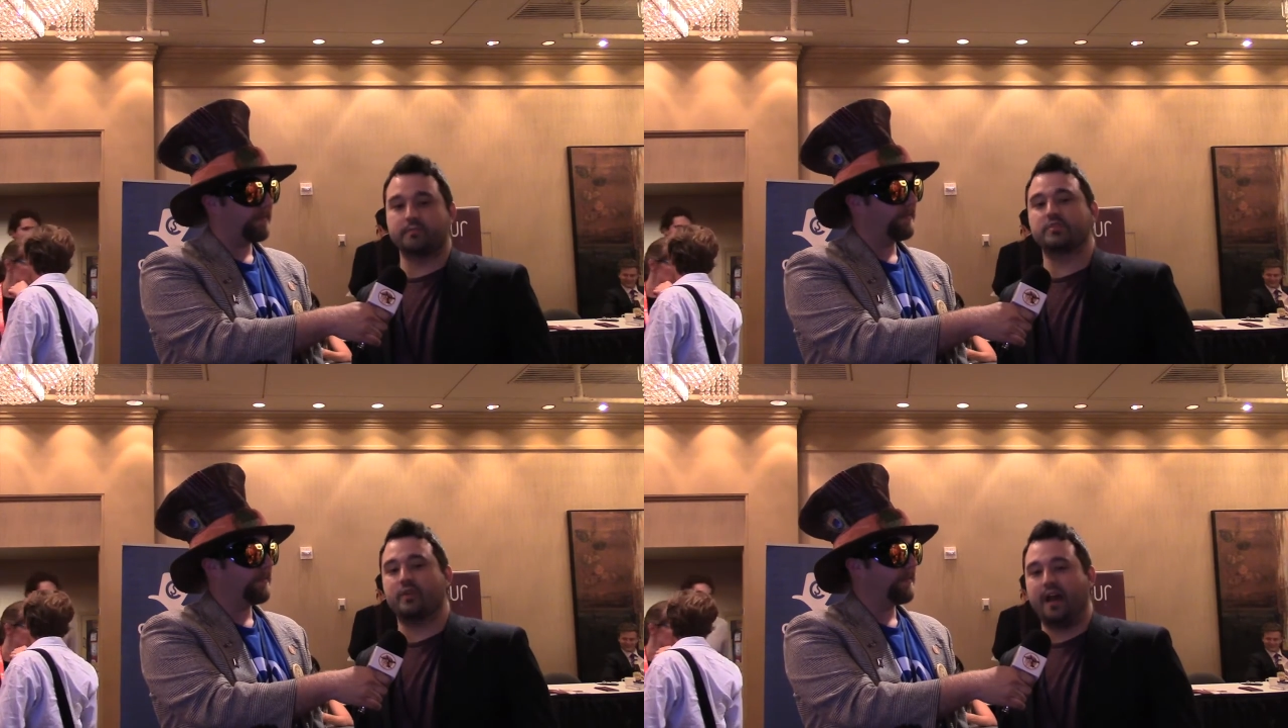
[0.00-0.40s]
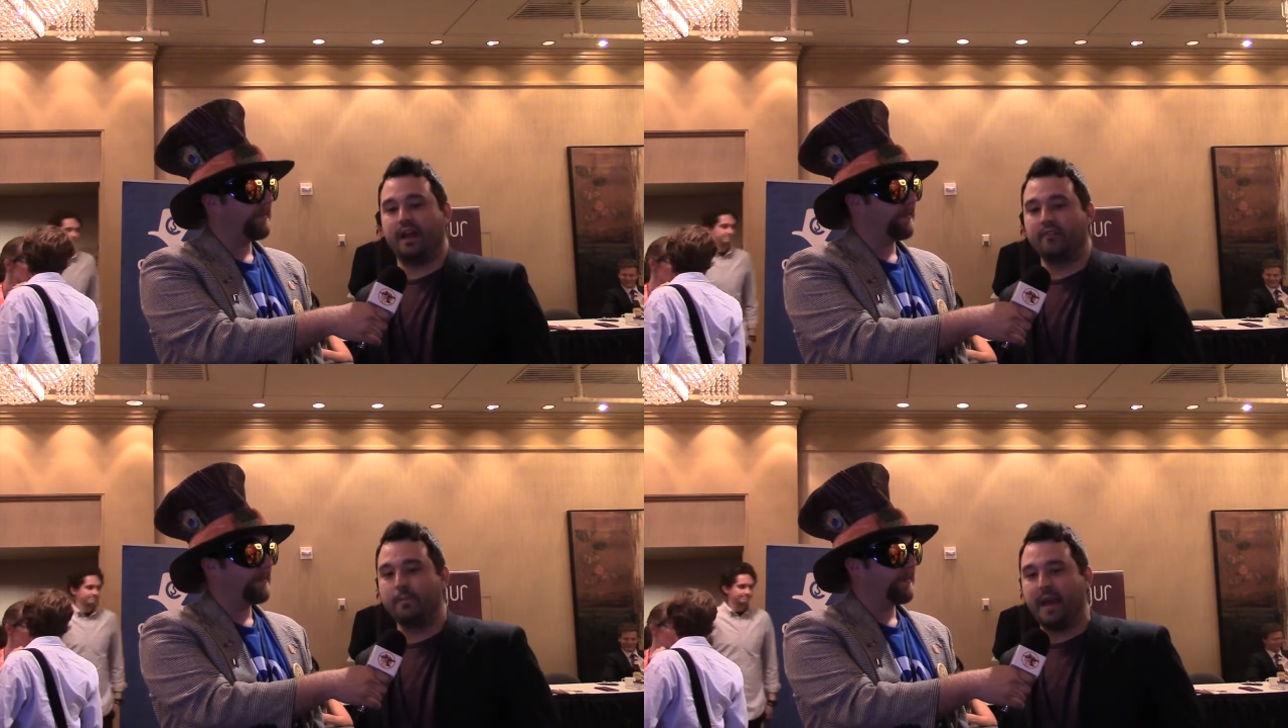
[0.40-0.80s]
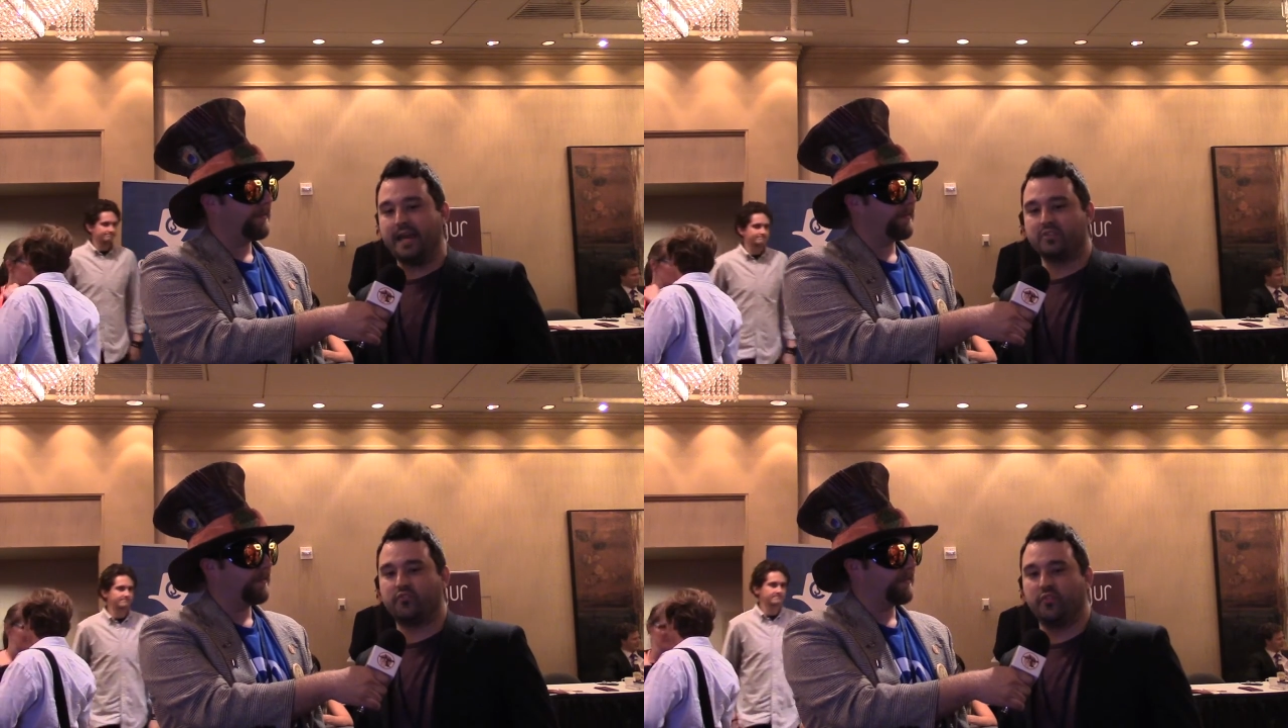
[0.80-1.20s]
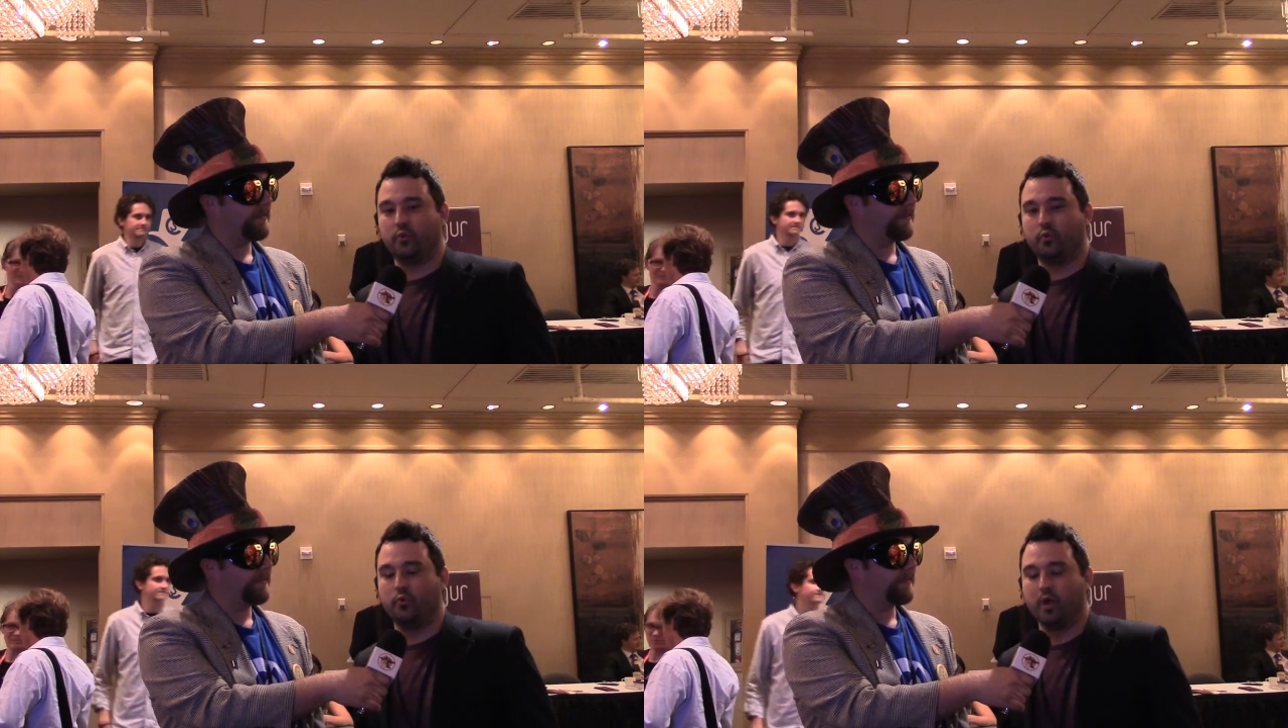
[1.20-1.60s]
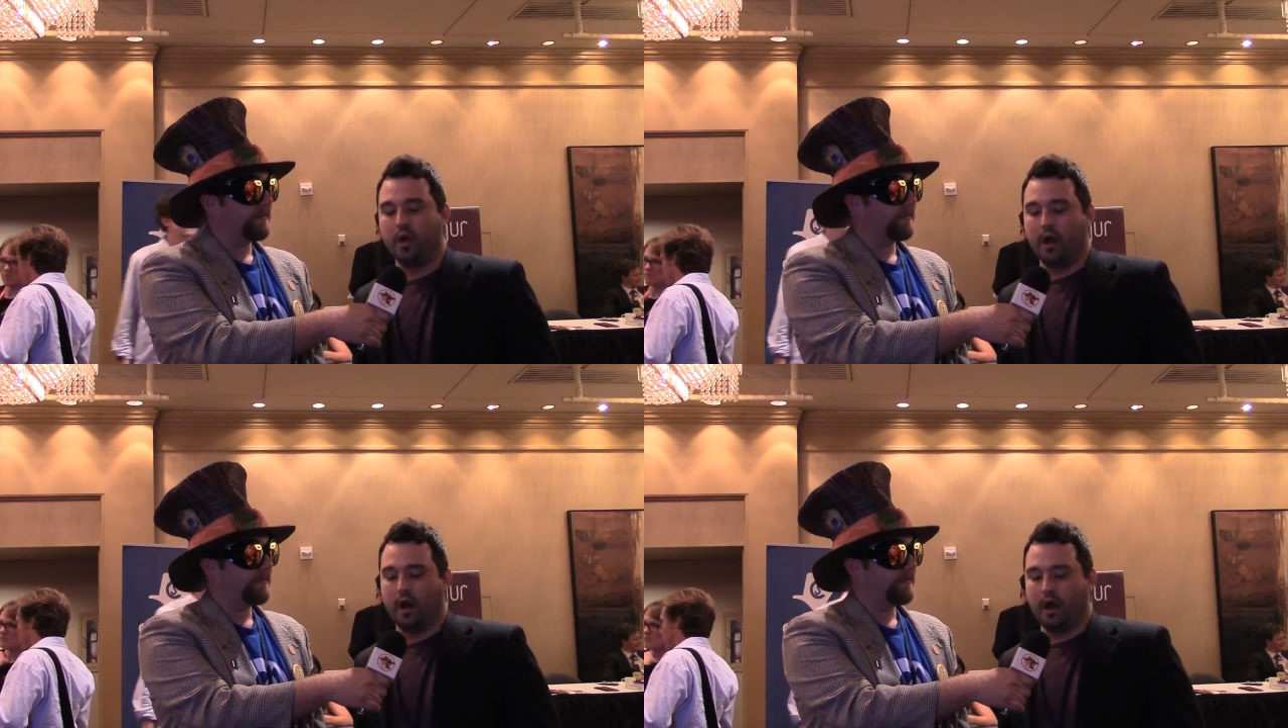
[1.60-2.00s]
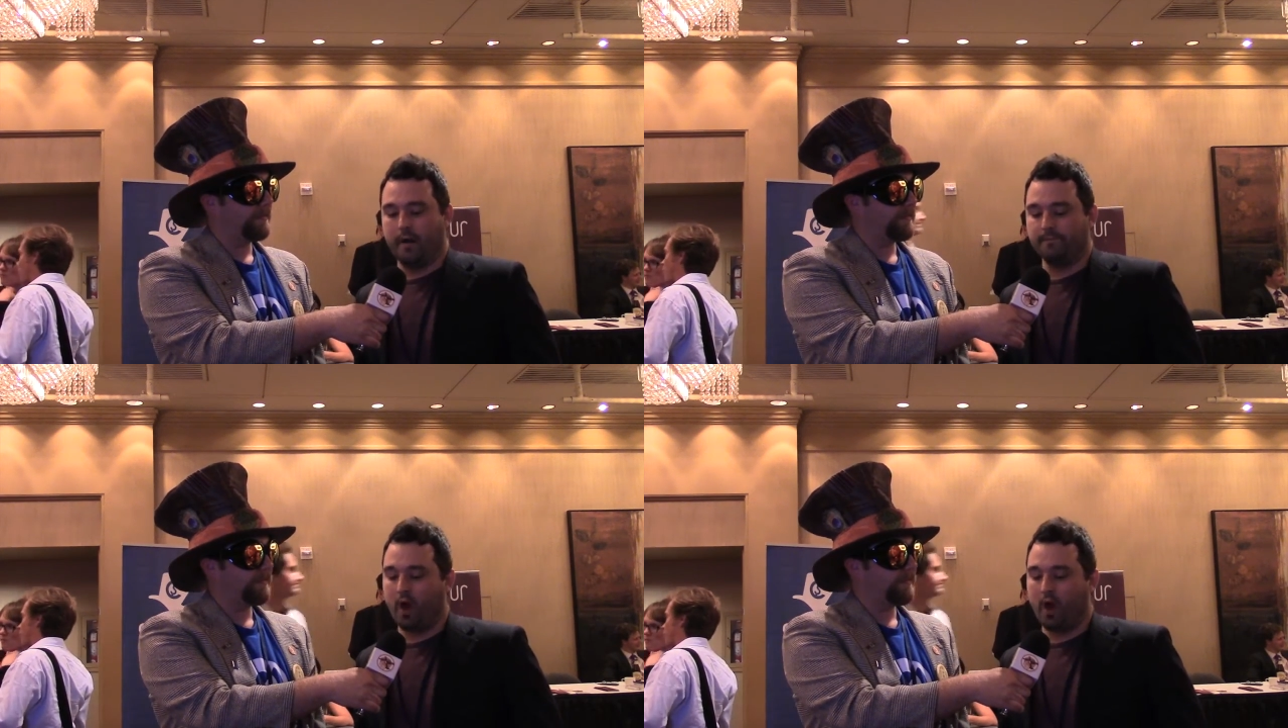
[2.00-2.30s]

so that every page view, um,